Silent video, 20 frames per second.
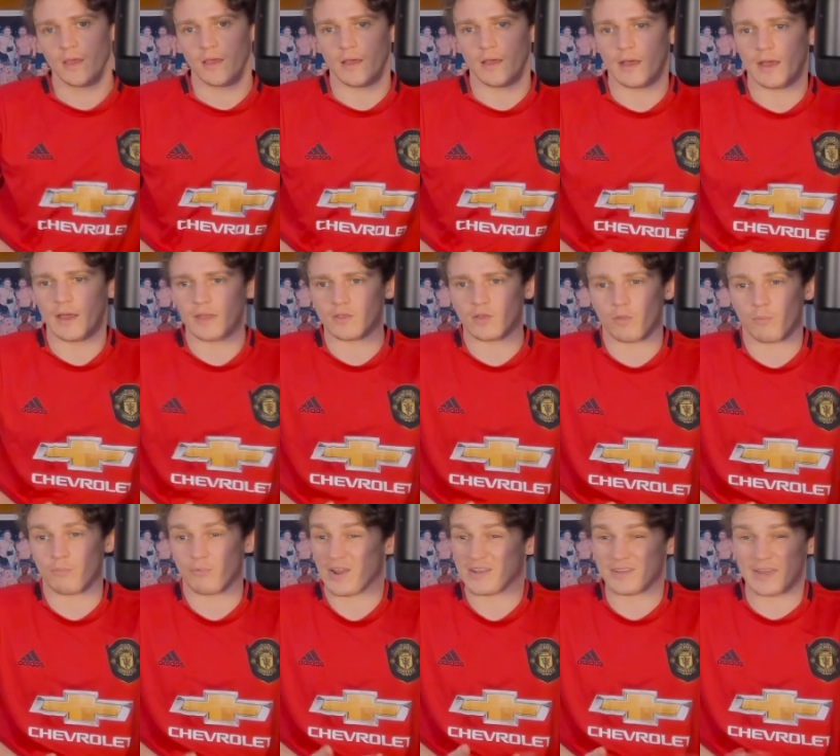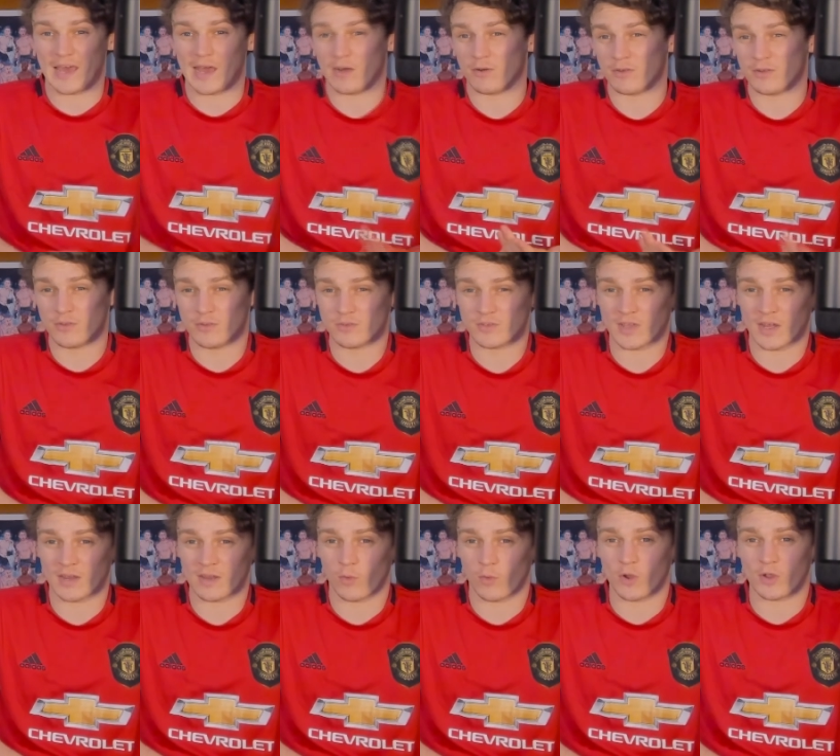You got Brendan Allen, who's
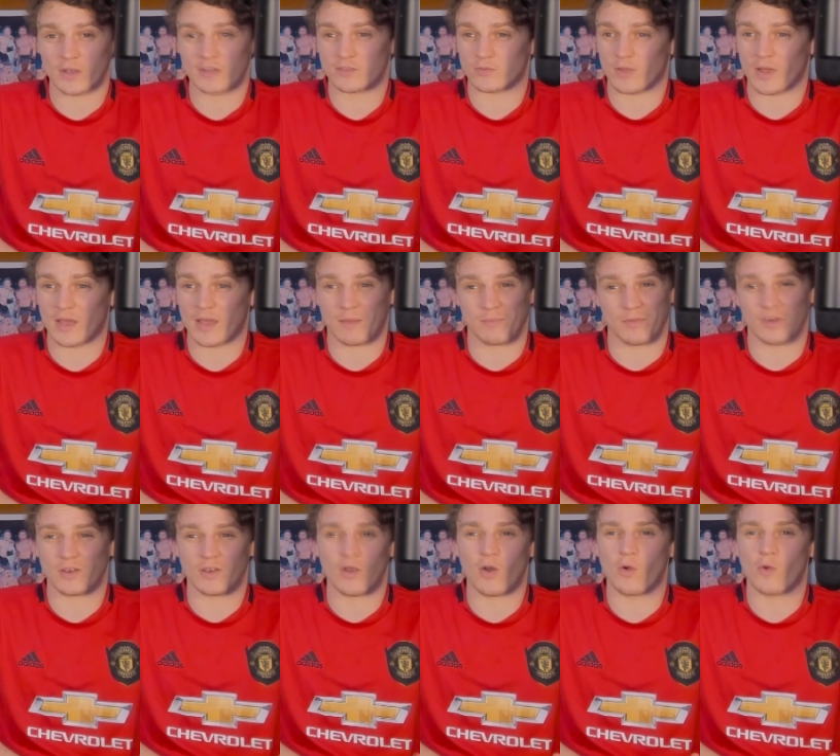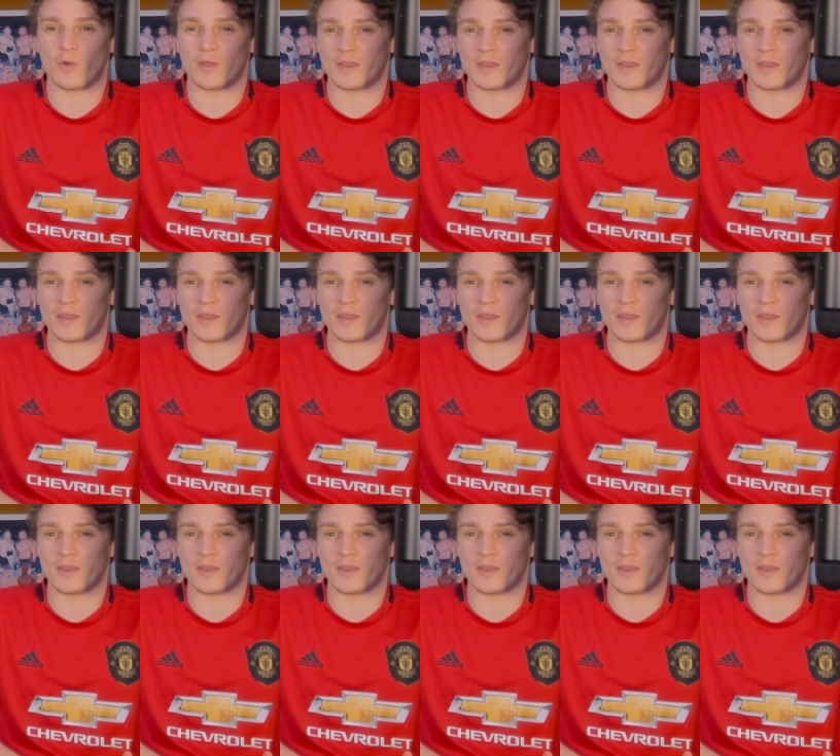kind of working his way up, but nowhere